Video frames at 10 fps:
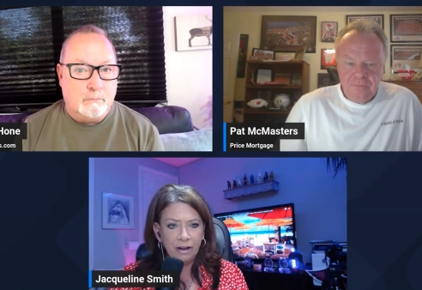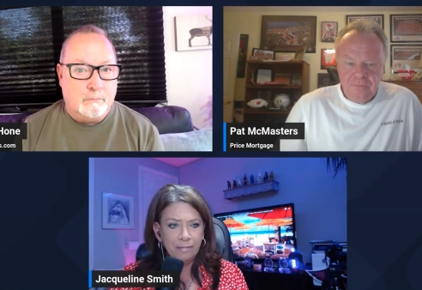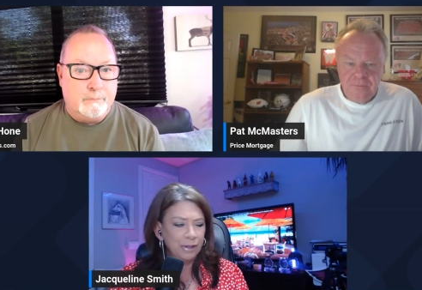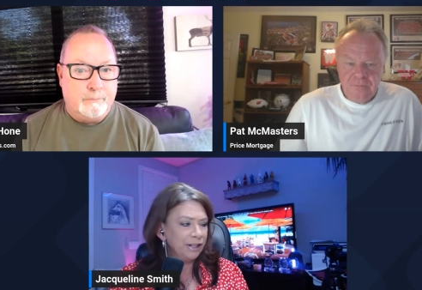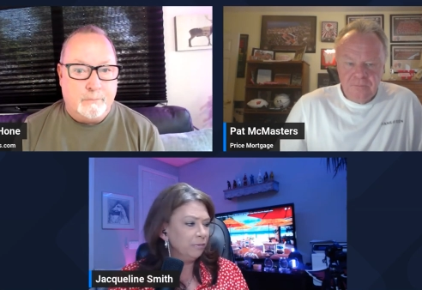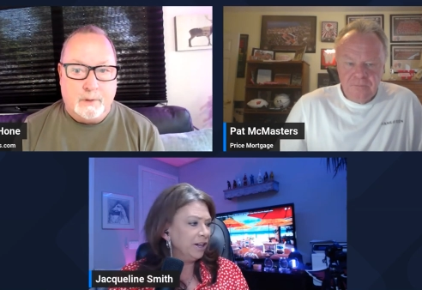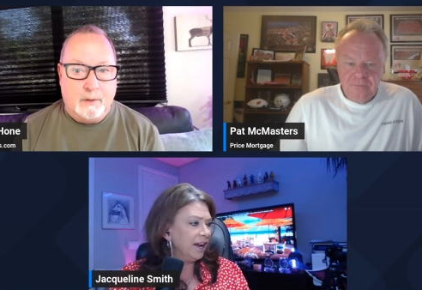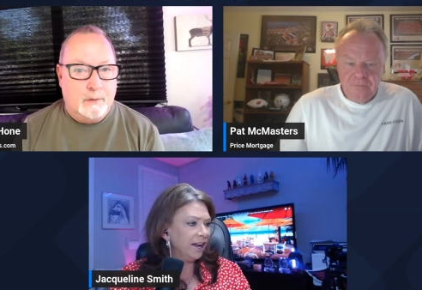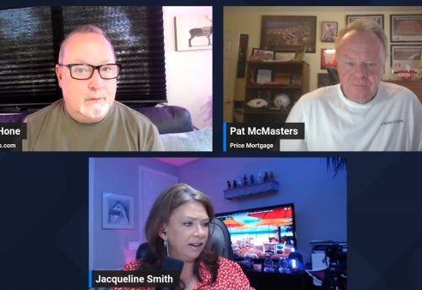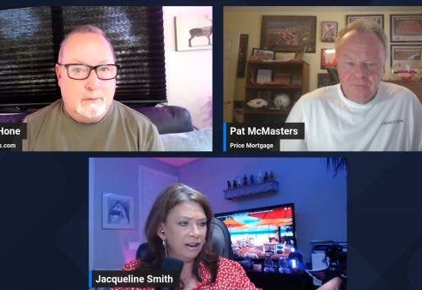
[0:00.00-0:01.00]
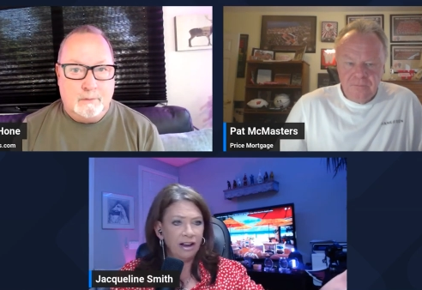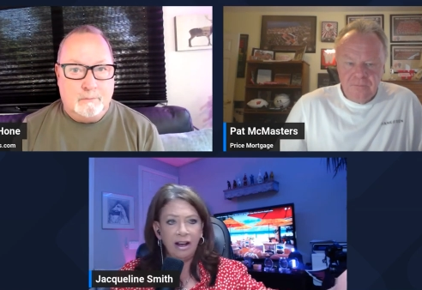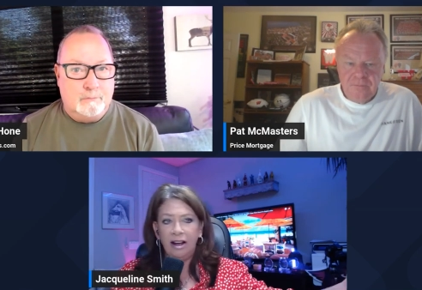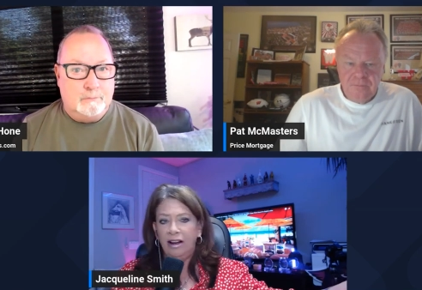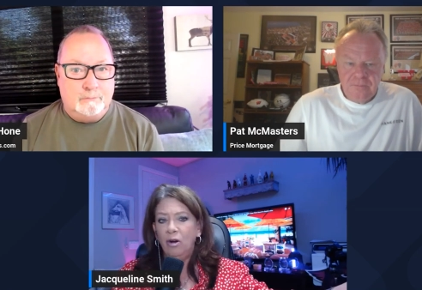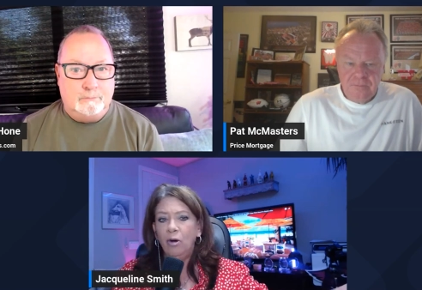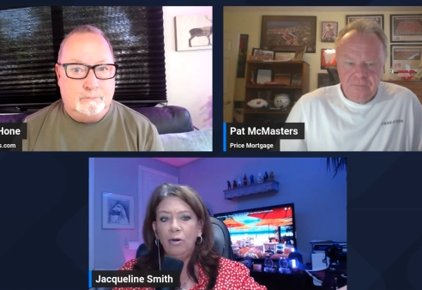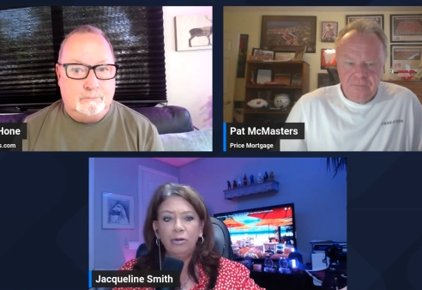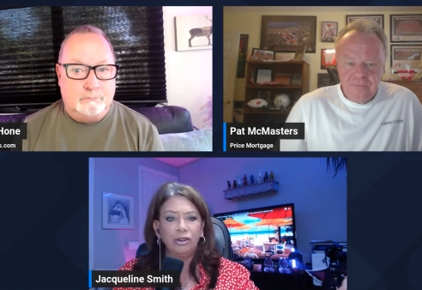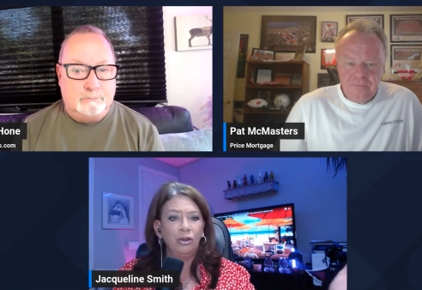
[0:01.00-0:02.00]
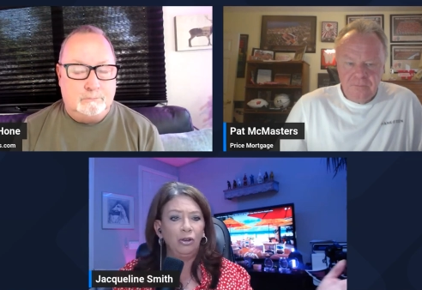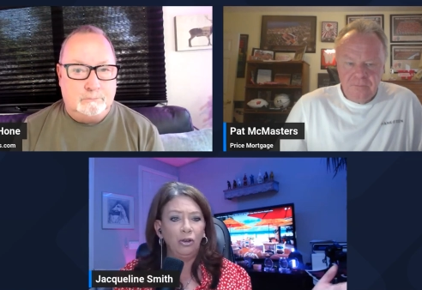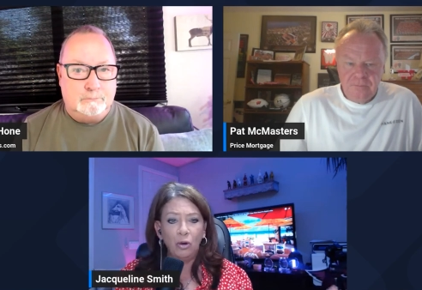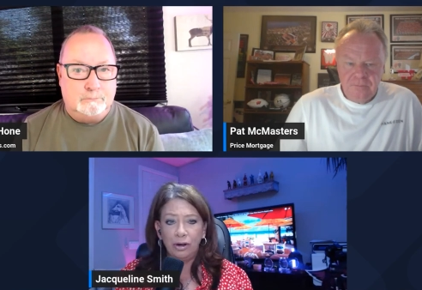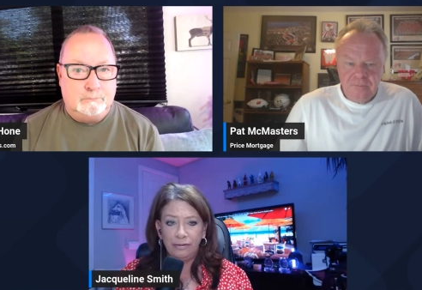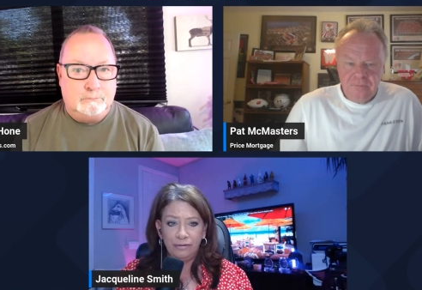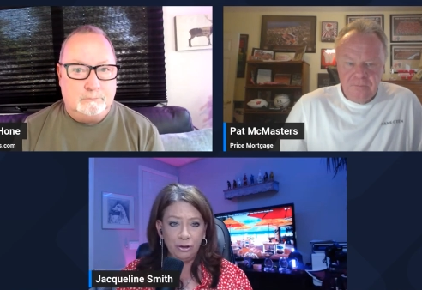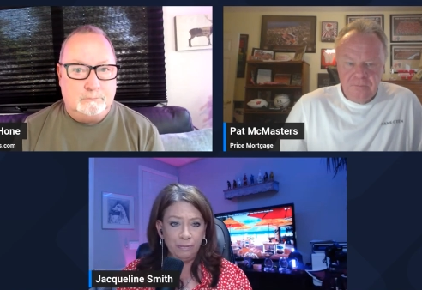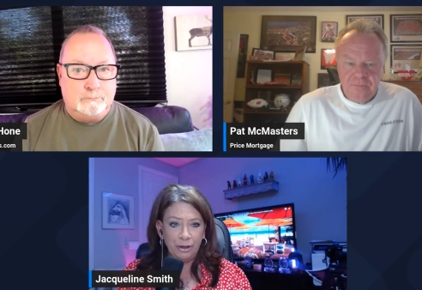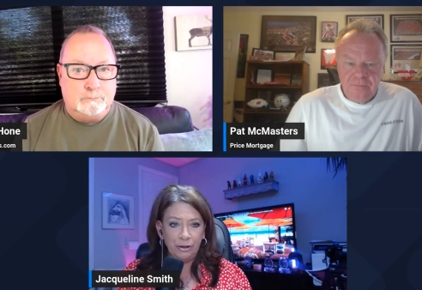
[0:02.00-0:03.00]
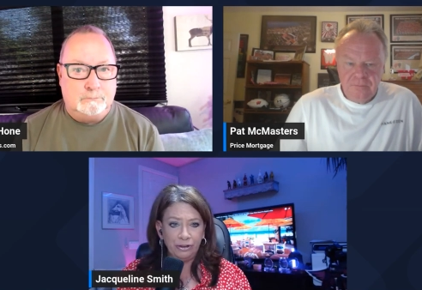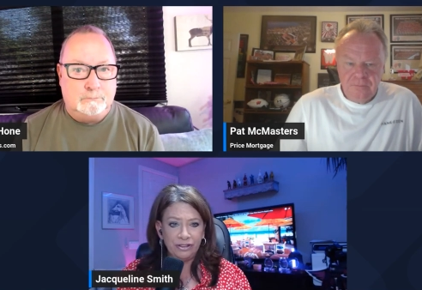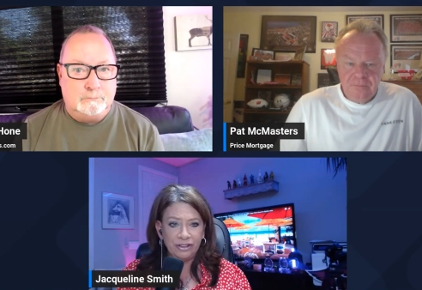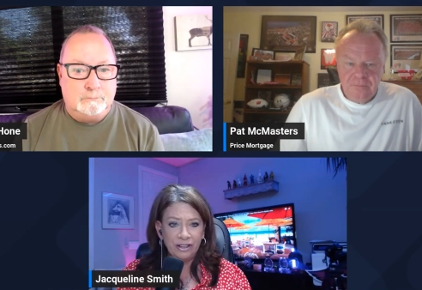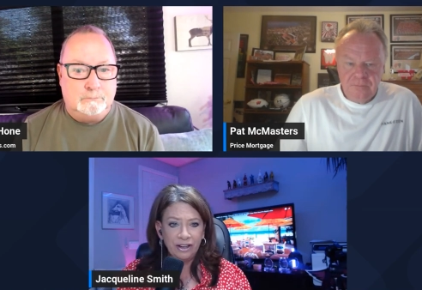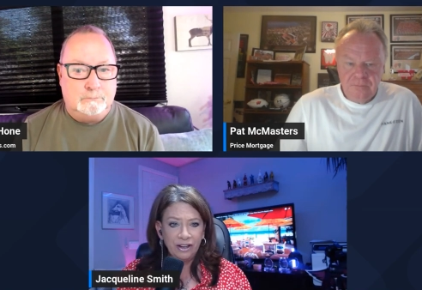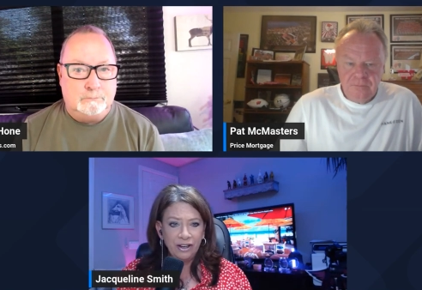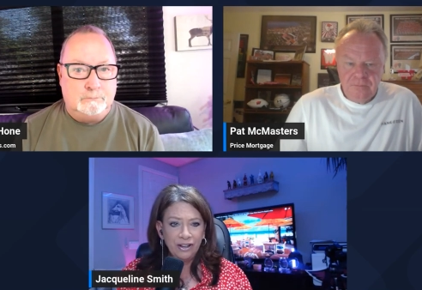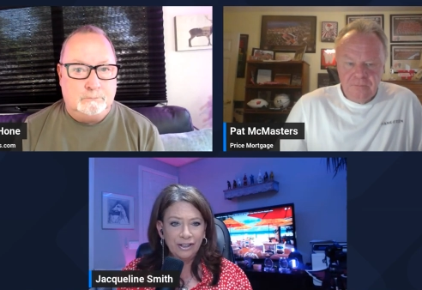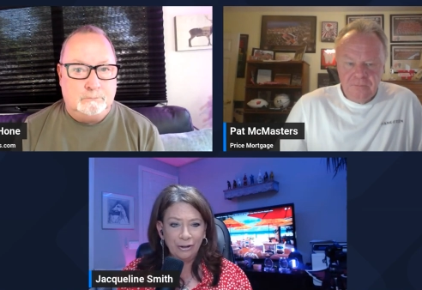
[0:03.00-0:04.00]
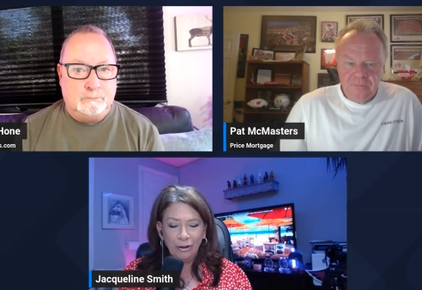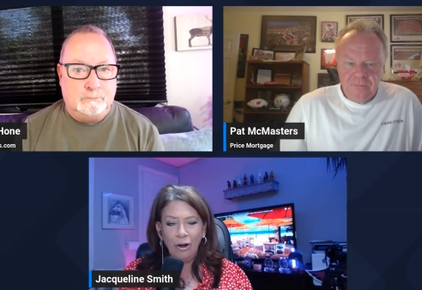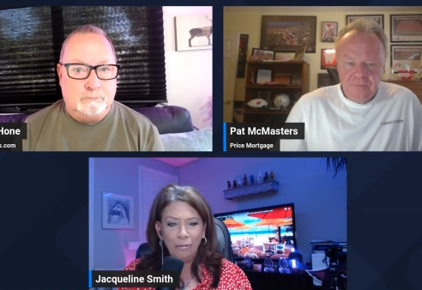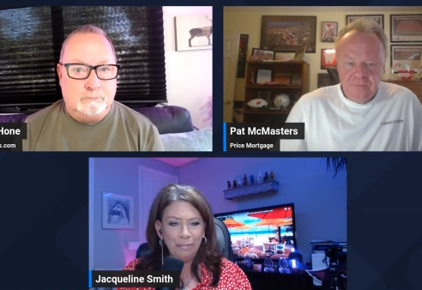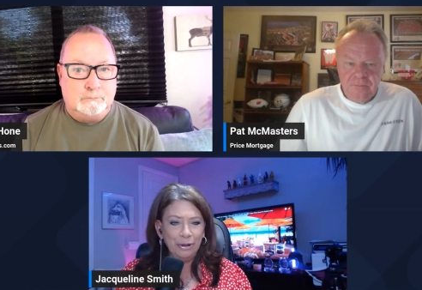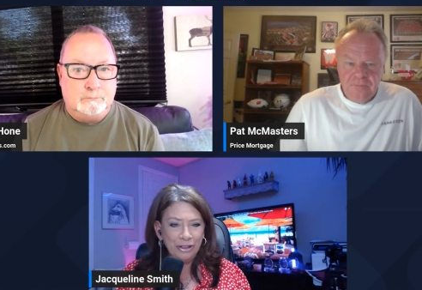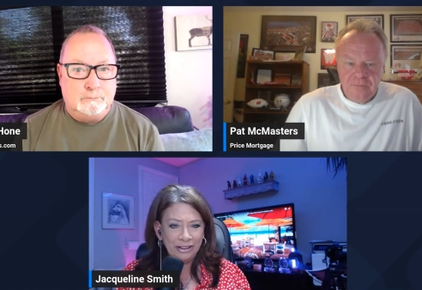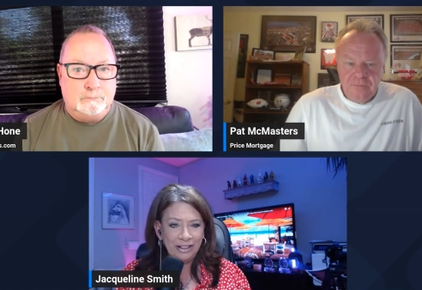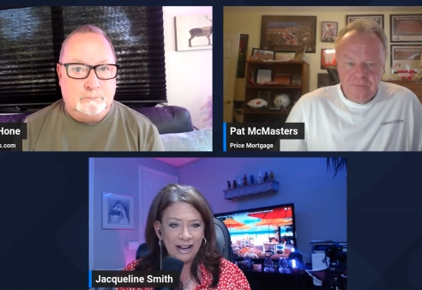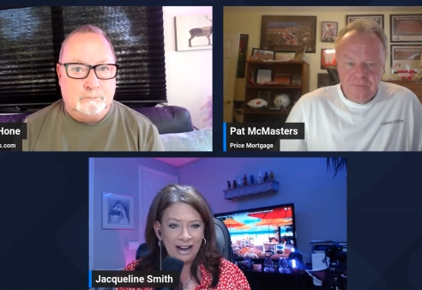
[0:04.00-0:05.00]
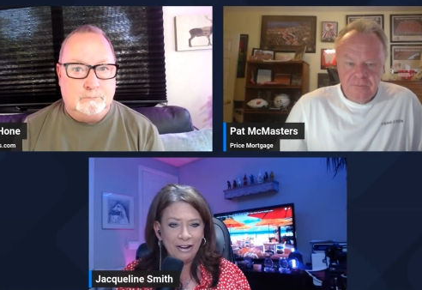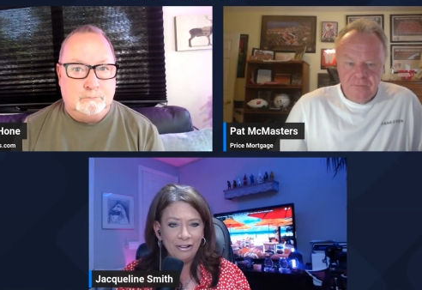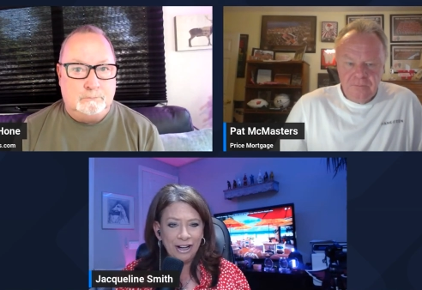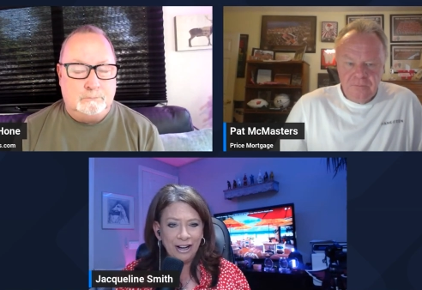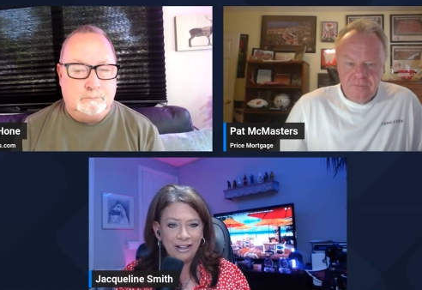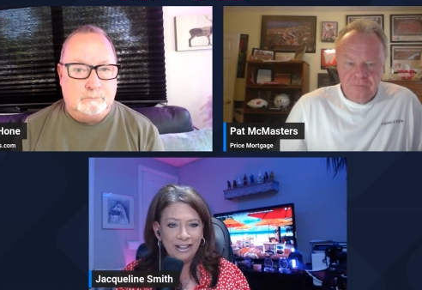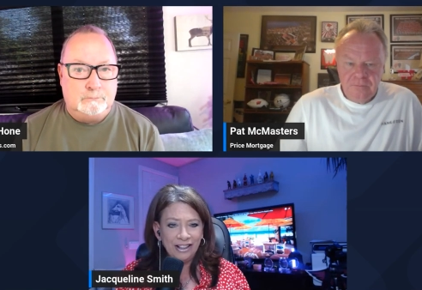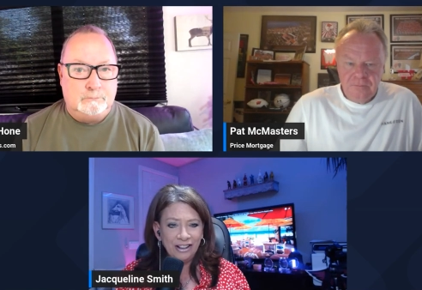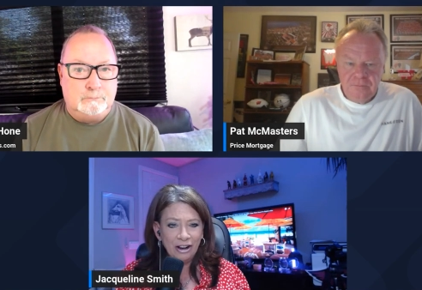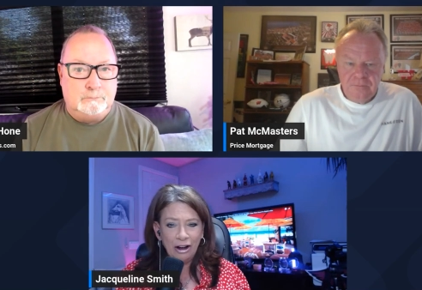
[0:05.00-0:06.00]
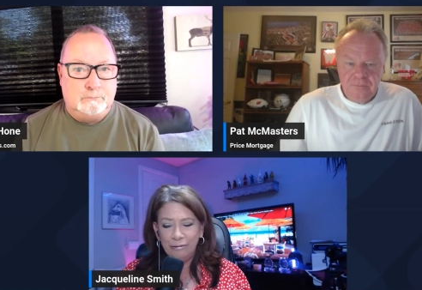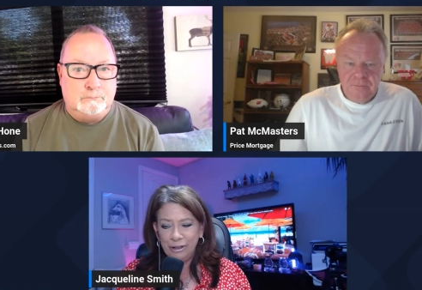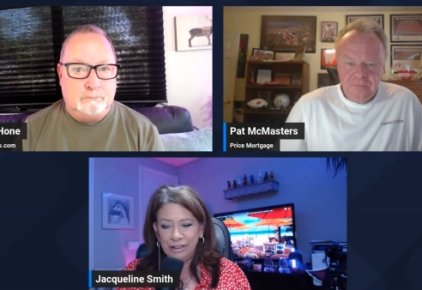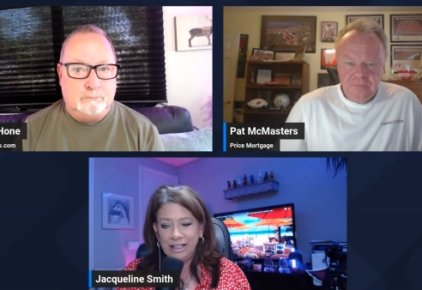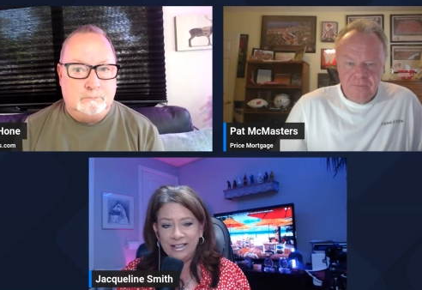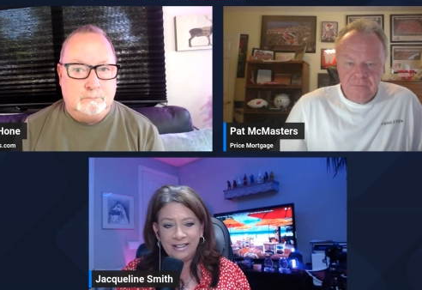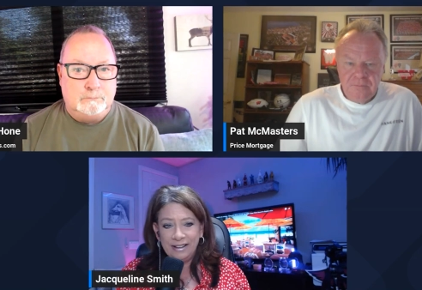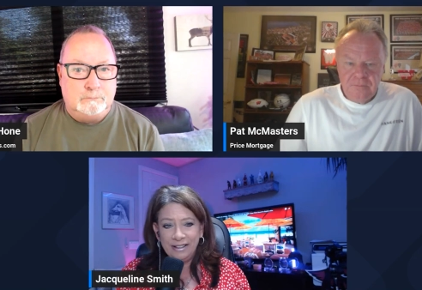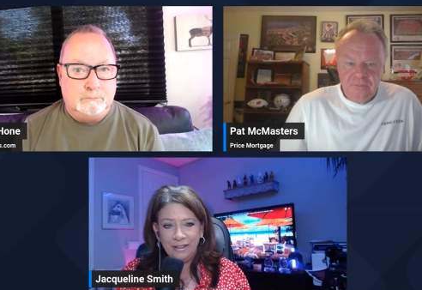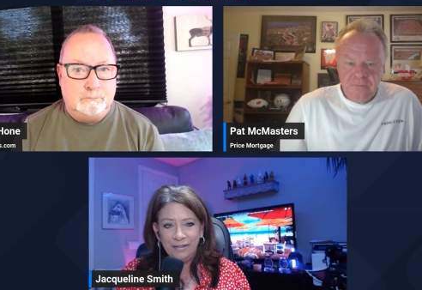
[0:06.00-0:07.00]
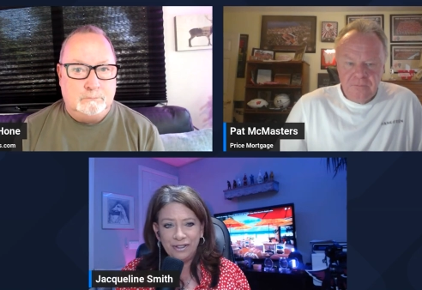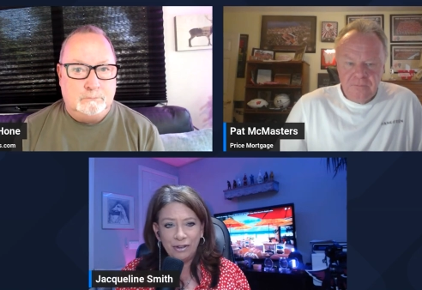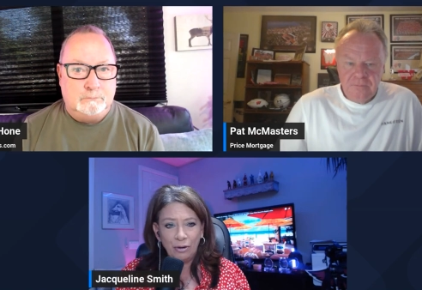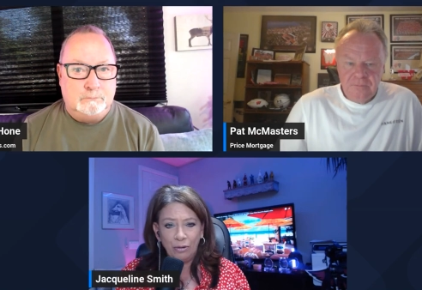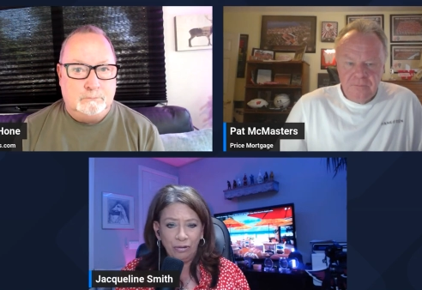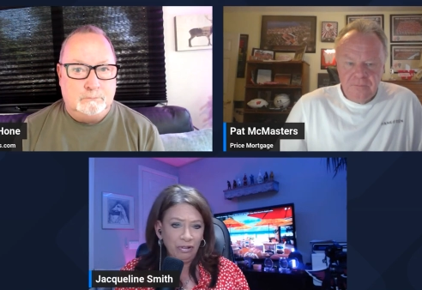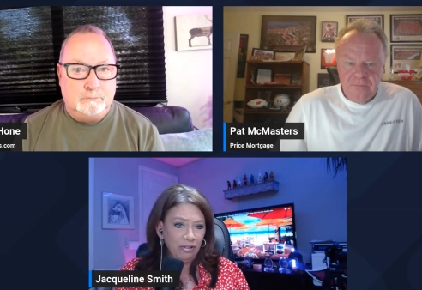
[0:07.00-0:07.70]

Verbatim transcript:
Speaker 1: but then we had a whole galore of new builds that are all building that area, offering the incentives. So.